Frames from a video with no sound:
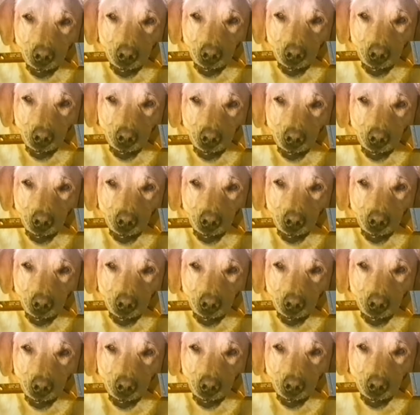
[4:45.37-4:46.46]

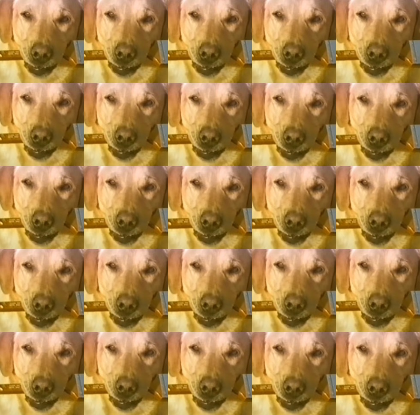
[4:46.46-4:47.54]

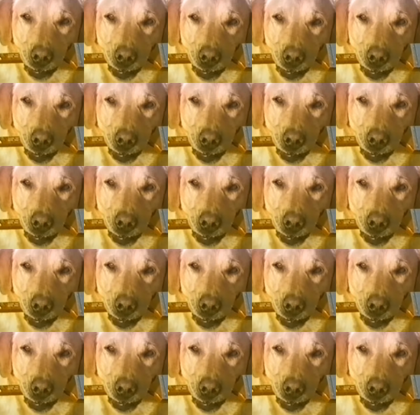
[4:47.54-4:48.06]
[no speech]